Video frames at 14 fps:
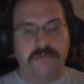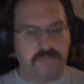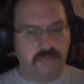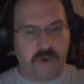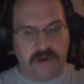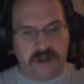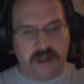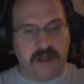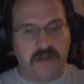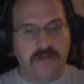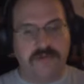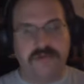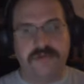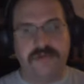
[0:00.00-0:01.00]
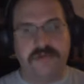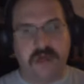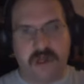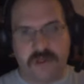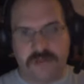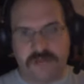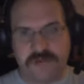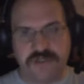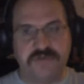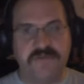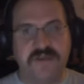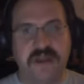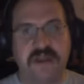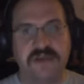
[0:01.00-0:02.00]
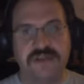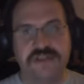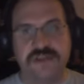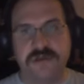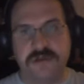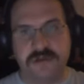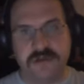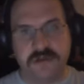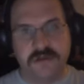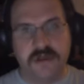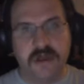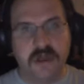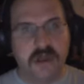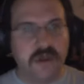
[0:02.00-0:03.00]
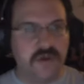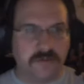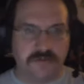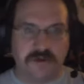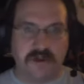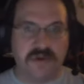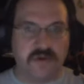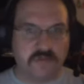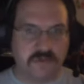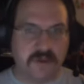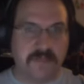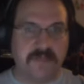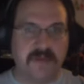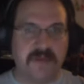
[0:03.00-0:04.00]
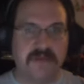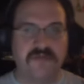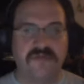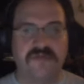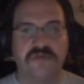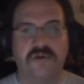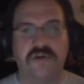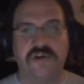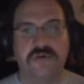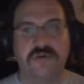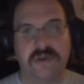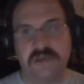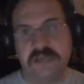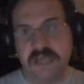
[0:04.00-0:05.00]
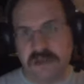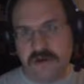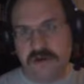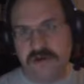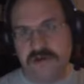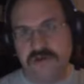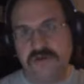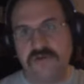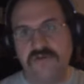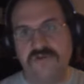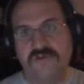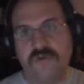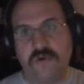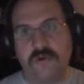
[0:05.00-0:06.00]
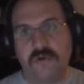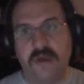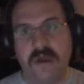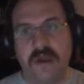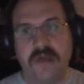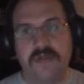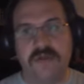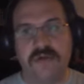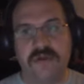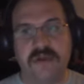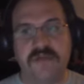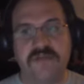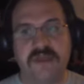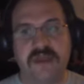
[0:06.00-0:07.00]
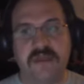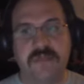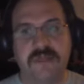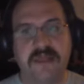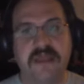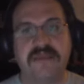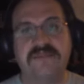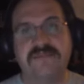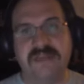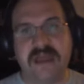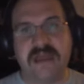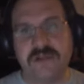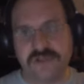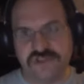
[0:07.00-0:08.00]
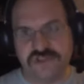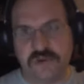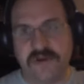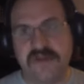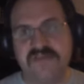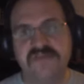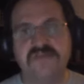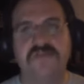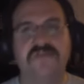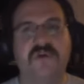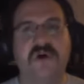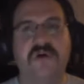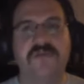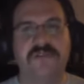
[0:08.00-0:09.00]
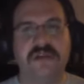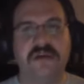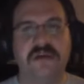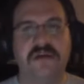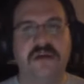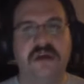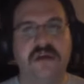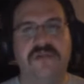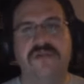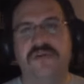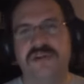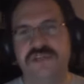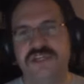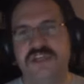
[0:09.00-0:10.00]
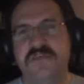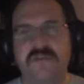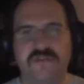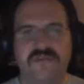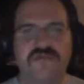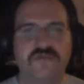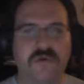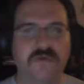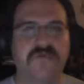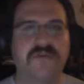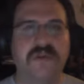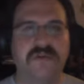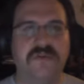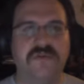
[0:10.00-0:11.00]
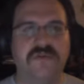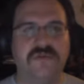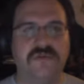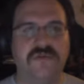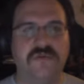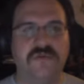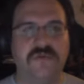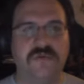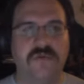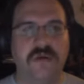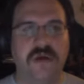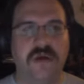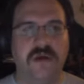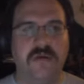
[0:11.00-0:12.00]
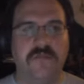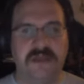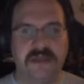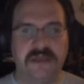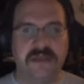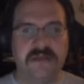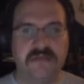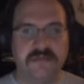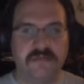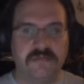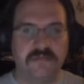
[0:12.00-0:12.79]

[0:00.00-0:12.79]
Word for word: more health, health rejuvenation, you upgrade your weapons, there are unique characters, so there is a play style choice involved here. There are achievements and trophies to beating